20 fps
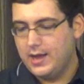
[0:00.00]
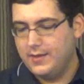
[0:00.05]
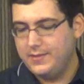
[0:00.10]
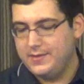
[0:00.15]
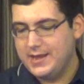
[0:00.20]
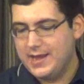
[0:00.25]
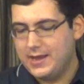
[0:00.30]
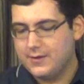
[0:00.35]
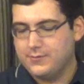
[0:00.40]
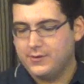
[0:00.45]

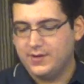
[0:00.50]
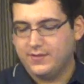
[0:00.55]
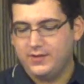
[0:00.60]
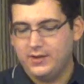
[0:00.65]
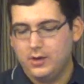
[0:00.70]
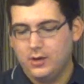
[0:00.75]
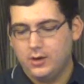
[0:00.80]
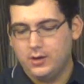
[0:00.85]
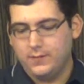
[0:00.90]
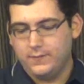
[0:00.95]
the address
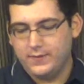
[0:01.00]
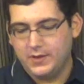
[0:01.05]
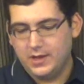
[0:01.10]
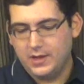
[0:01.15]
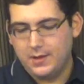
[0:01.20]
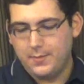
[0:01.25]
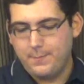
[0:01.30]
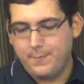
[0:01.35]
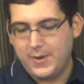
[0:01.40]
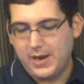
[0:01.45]
here of
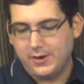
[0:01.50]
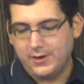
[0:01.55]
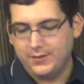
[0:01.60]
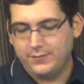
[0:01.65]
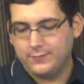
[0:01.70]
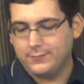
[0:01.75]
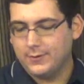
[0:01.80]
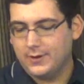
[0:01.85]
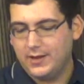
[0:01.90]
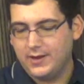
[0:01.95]
Mary
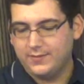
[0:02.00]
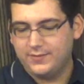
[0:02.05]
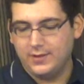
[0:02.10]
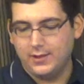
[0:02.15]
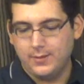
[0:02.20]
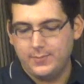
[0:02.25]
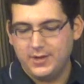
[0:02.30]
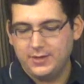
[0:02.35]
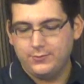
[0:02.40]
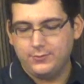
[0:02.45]
Scroggs
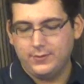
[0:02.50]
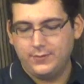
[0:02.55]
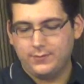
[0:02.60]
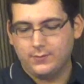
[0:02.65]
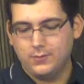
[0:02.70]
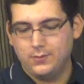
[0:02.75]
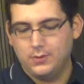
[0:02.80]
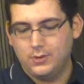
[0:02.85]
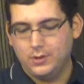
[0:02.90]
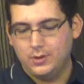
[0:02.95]
Elementary
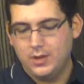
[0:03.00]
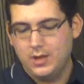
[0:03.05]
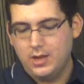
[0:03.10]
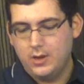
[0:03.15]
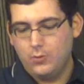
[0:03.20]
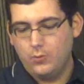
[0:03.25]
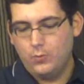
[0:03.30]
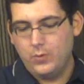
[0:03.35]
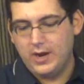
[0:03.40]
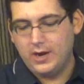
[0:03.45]
School,
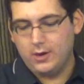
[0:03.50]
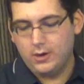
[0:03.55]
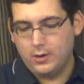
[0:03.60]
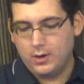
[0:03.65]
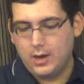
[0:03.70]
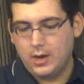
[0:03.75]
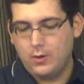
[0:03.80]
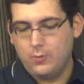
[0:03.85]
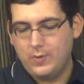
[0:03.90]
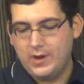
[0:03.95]

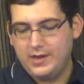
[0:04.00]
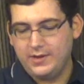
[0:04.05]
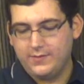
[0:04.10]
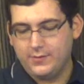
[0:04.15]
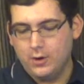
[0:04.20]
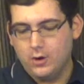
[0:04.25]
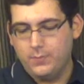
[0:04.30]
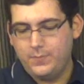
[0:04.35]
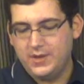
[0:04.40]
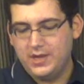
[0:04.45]
where when
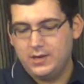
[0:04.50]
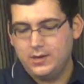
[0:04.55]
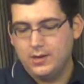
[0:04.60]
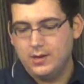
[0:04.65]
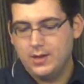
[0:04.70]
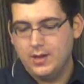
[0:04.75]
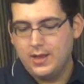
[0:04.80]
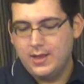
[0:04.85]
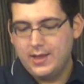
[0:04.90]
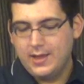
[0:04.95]
it's open,
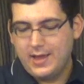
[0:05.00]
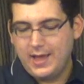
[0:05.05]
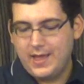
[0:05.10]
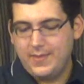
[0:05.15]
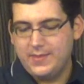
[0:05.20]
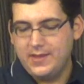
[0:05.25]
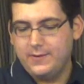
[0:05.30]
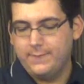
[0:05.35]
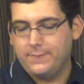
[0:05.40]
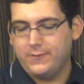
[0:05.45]

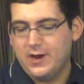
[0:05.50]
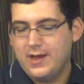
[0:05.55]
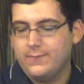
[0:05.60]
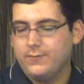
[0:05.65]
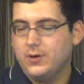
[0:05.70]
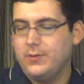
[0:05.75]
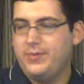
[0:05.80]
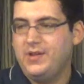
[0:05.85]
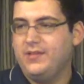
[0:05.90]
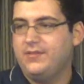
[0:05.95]
and then for
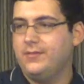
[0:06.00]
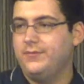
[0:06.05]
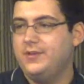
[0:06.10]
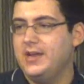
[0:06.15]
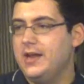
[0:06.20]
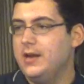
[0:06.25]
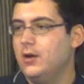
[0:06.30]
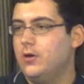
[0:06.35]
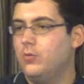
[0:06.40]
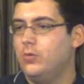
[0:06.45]
every piece of
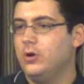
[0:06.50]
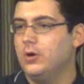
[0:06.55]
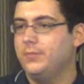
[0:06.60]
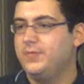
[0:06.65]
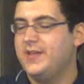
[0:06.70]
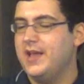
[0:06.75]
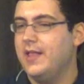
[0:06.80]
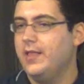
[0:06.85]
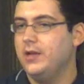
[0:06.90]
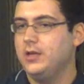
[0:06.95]
data, we're
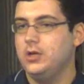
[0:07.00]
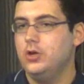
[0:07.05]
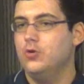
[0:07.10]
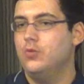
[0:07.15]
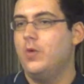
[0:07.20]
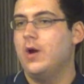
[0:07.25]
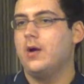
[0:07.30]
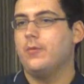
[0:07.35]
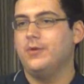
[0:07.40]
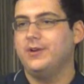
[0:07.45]
telling
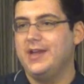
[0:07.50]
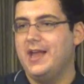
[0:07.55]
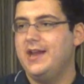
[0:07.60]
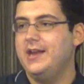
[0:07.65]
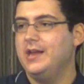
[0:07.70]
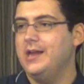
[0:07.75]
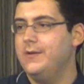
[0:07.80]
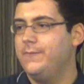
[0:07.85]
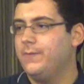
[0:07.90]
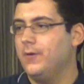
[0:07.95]
you where we're
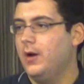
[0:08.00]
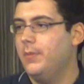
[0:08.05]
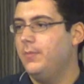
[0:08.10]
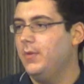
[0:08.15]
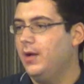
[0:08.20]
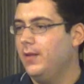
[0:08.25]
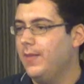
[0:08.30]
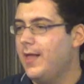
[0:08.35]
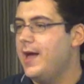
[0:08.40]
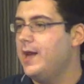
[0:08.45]
getting it from.
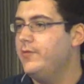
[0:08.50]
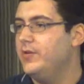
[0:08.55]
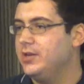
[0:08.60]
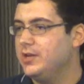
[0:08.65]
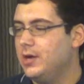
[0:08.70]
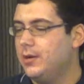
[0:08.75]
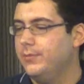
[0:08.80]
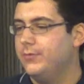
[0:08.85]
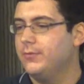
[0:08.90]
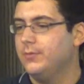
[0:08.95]
A lot of
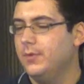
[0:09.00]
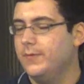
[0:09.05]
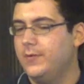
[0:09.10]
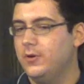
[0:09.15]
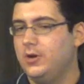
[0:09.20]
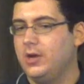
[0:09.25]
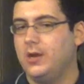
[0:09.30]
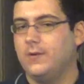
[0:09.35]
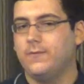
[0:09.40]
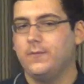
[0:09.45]
it comes from
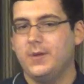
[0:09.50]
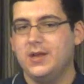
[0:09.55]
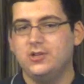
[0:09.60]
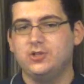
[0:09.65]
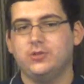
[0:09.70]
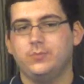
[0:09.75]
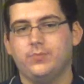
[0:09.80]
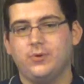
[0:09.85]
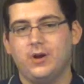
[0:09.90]
the Voting Information